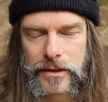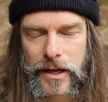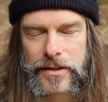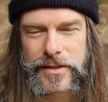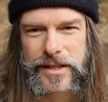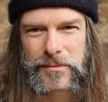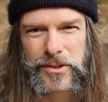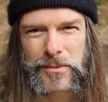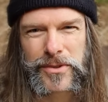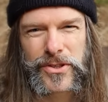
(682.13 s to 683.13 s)
at the same
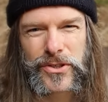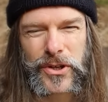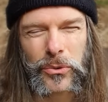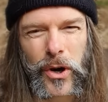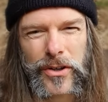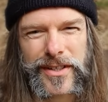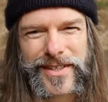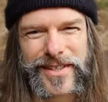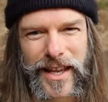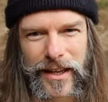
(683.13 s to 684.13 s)
time don't
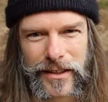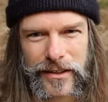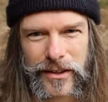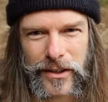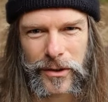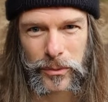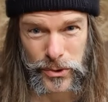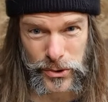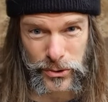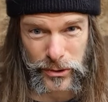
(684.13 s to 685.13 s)
understand
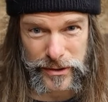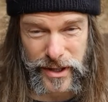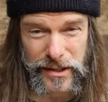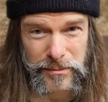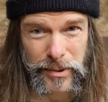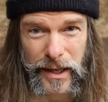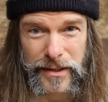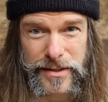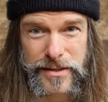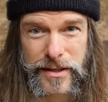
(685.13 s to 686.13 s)
what's truly taking
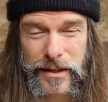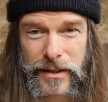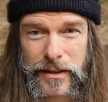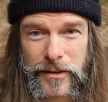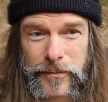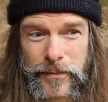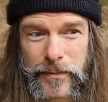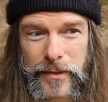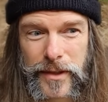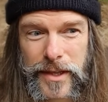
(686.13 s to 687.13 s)
place,
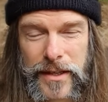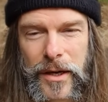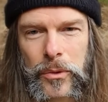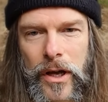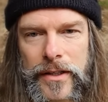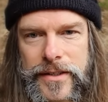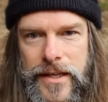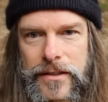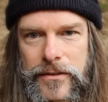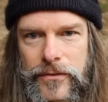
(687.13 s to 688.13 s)
then they will
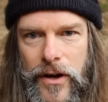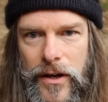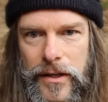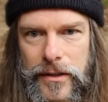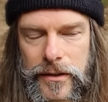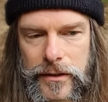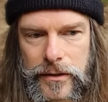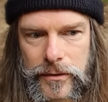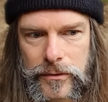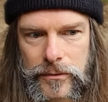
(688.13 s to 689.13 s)
identify
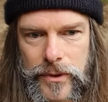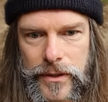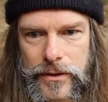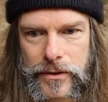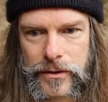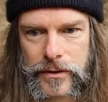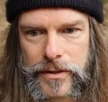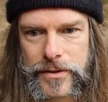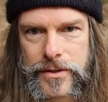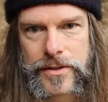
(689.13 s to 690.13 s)
with
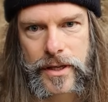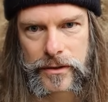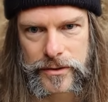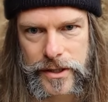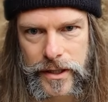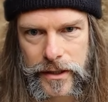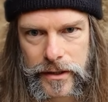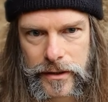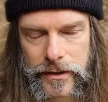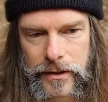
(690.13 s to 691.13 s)
this subtlety
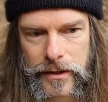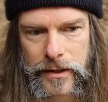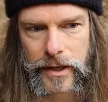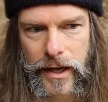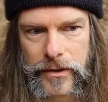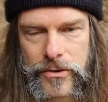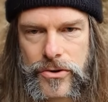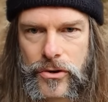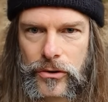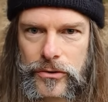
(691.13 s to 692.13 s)

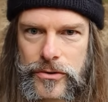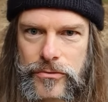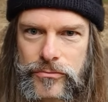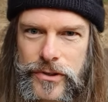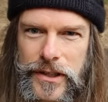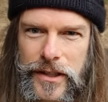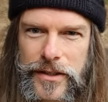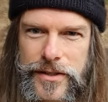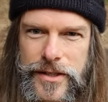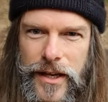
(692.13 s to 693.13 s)
and not really
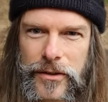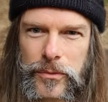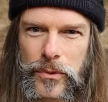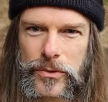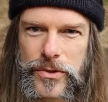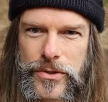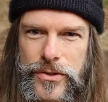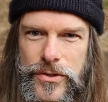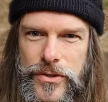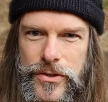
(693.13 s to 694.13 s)
understand
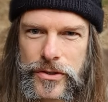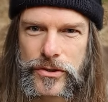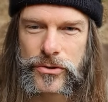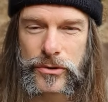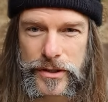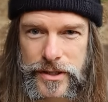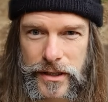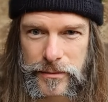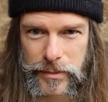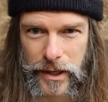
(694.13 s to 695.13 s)
what's truly
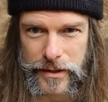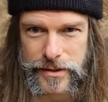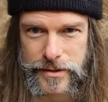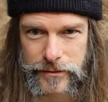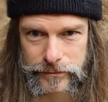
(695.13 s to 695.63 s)
taking place.